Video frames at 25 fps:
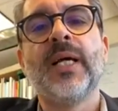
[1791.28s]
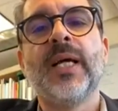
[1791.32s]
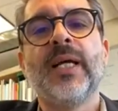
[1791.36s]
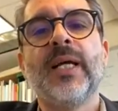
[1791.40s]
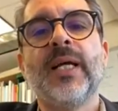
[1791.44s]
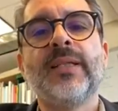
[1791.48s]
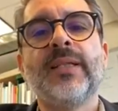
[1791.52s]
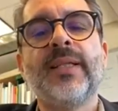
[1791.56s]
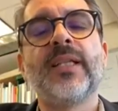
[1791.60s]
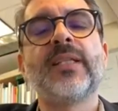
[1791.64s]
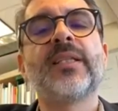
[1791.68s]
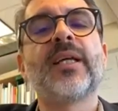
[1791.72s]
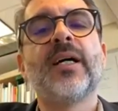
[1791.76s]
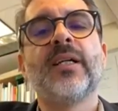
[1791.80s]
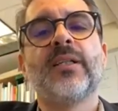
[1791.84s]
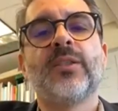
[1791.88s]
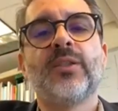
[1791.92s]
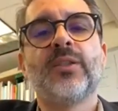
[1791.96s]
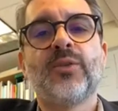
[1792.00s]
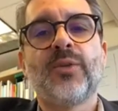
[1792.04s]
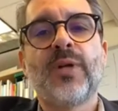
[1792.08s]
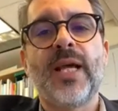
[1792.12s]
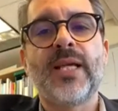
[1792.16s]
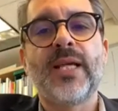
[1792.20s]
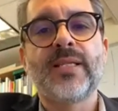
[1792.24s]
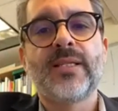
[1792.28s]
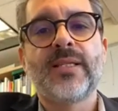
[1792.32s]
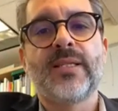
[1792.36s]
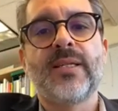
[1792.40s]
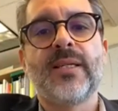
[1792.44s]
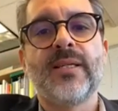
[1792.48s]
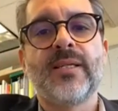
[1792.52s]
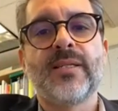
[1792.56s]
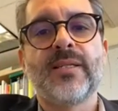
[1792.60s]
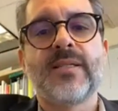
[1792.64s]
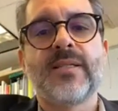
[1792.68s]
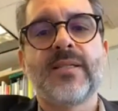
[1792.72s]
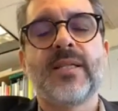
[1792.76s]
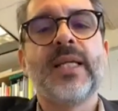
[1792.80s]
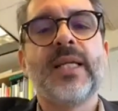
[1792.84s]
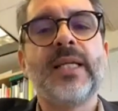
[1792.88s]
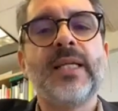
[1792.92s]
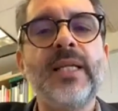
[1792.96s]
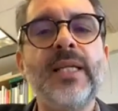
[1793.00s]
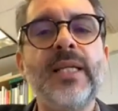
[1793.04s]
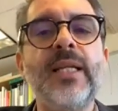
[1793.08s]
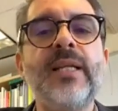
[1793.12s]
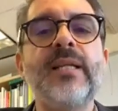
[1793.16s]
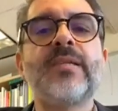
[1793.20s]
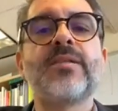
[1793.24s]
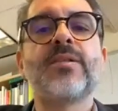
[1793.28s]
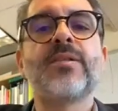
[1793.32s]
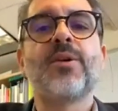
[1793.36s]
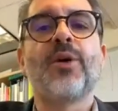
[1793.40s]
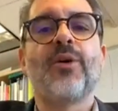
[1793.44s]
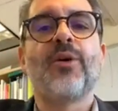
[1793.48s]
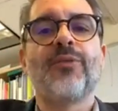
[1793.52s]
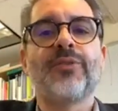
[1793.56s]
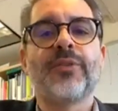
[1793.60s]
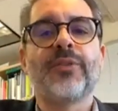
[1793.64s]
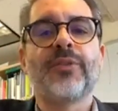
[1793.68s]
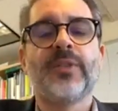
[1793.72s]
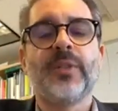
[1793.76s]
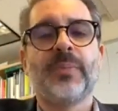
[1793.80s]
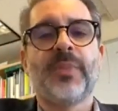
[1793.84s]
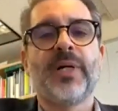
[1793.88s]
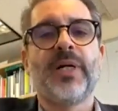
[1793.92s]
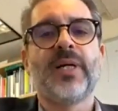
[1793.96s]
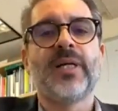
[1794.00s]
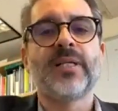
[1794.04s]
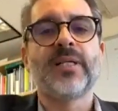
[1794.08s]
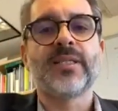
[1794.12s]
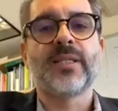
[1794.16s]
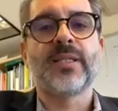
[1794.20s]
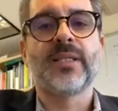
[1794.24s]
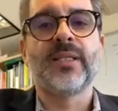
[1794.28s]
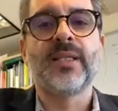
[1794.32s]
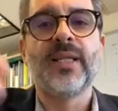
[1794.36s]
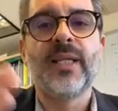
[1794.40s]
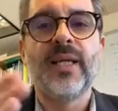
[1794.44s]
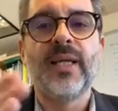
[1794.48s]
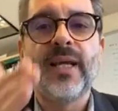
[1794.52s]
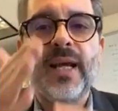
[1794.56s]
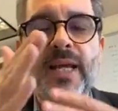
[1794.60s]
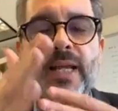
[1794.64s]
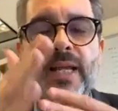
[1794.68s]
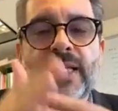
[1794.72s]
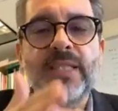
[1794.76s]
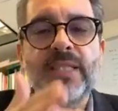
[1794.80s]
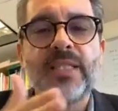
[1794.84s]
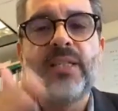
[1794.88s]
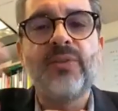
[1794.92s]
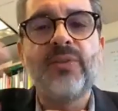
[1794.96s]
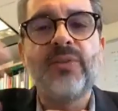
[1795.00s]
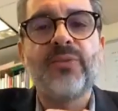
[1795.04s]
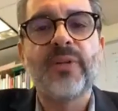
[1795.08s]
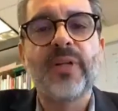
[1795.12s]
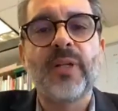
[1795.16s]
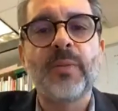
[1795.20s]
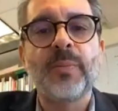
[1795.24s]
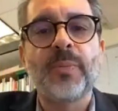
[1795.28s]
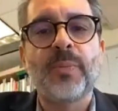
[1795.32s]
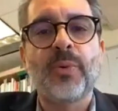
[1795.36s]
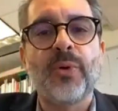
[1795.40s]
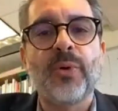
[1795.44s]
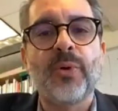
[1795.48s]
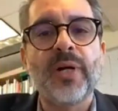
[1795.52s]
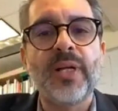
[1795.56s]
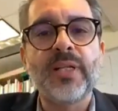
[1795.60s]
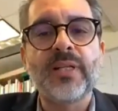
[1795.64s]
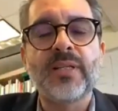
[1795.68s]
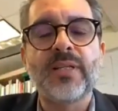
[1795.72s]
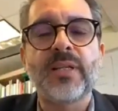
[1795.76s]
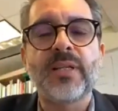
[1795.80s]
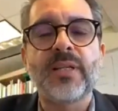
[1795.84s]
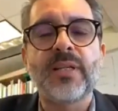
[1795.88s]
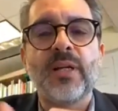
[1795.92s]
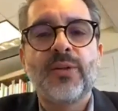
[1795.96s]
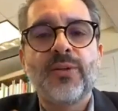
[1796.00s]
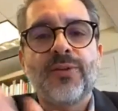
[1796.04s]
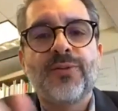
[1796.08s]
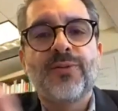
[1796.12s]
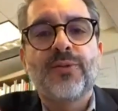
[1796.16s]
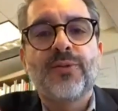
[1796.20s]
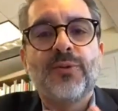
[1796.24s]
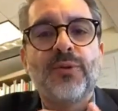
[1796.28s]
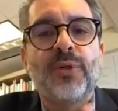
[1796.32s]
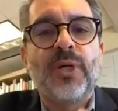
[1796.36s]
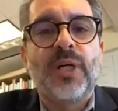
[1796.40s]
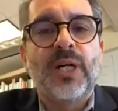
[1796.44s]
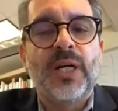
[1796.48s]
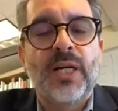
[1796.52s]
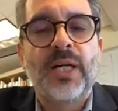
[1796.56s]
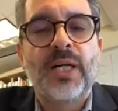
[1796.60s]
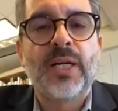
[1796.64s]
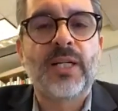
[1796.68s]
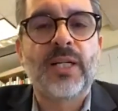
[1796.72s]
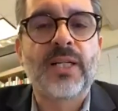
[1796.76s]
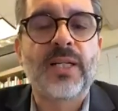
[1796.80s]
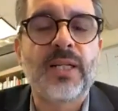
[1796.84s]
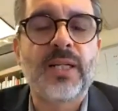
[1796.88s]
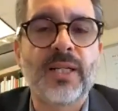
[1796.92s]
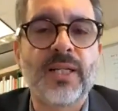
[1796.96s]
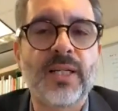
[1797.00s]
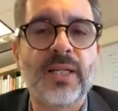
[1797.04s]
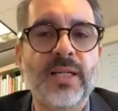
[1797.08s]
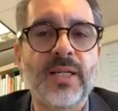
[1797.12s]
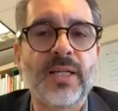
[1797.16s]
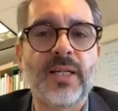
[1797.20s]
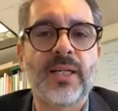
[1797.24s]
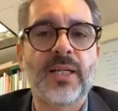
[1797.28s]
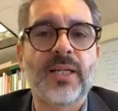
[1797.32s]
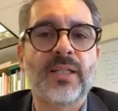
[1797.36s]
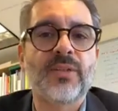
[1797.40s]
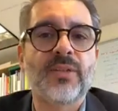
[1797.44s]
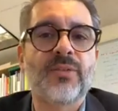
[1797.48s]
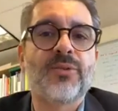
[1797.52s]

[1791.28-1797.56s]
that addresses needs of the person at different points through her uh, uh,